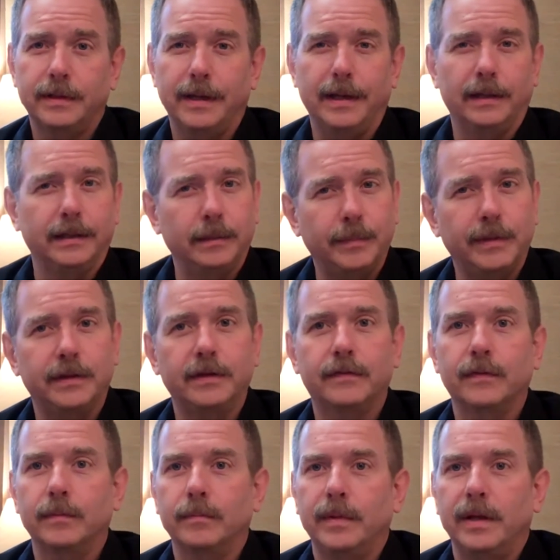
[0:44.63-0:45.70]
and a little bit
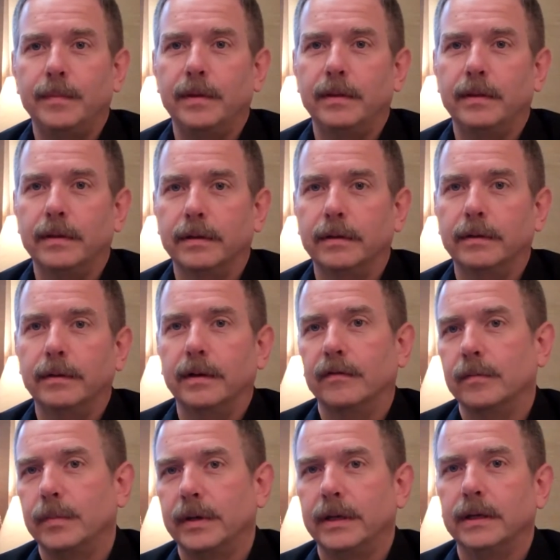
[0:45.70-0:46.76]
different maybe than
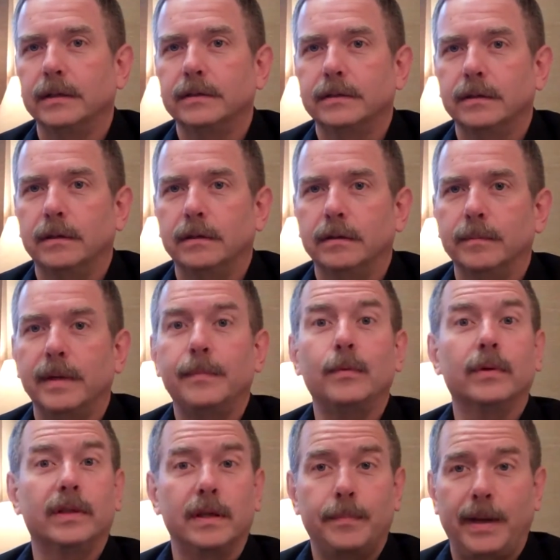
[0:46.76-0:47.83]
everybody else saw, or maybe
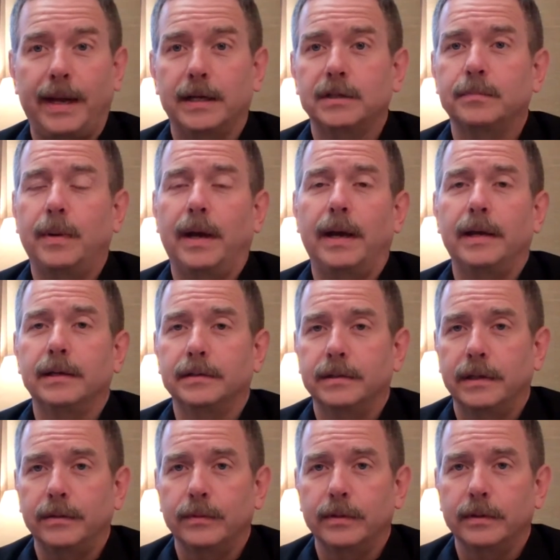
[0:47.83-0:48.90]
what they passed by as
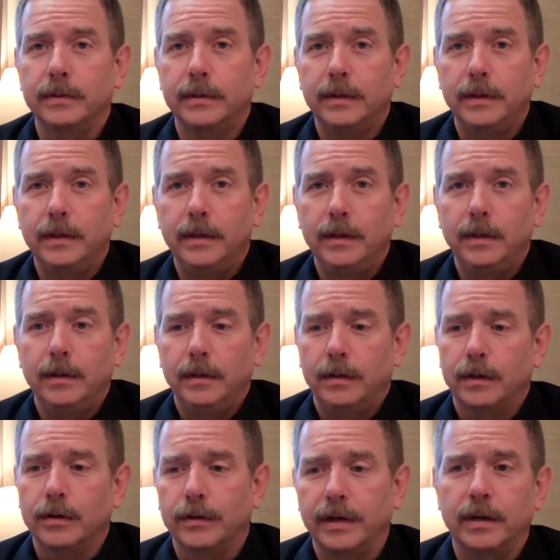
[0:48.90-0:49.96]
they were
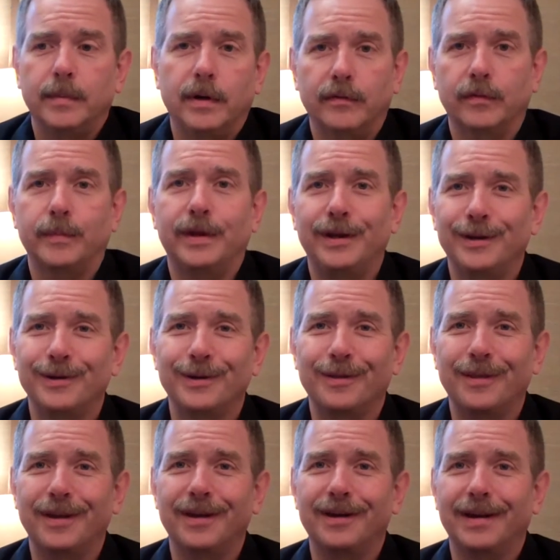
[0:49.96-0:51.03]
hurrying about from here to
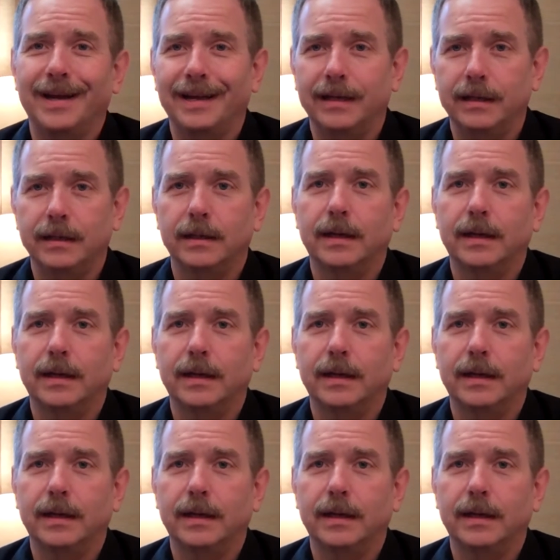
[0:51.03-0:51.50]
there. I